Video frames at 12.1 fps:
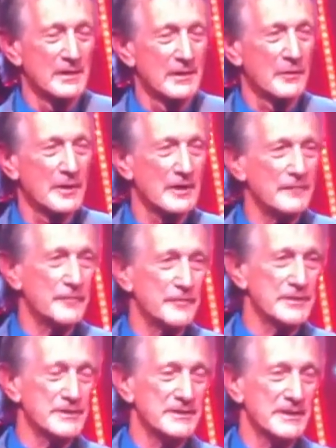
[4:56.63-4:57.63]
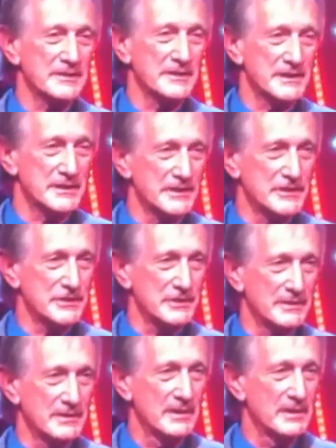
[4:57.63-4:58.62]
When I first started teaching,
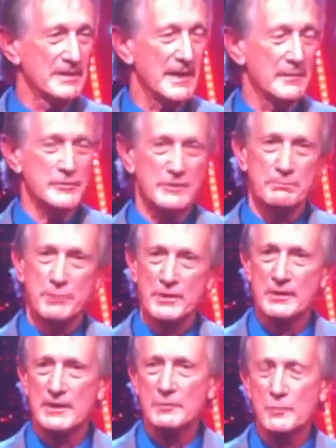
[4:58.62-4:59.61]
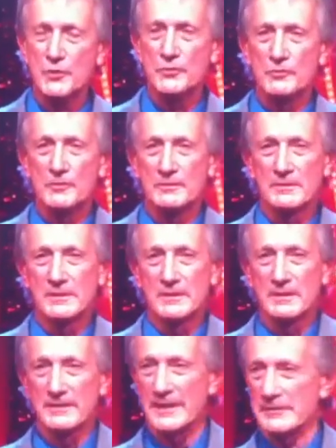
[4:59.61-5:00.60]
there was a Berlin Wall.
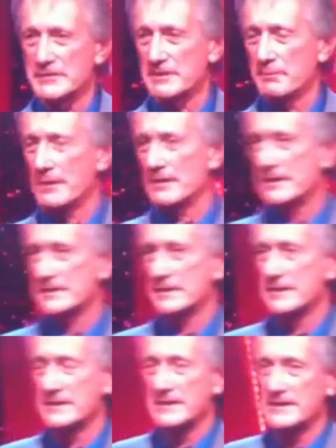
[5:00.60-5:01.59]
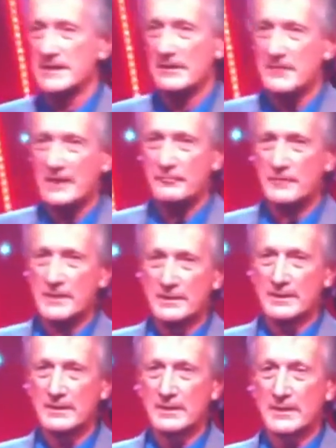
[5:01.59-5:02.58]
There was apartheid in South Africa.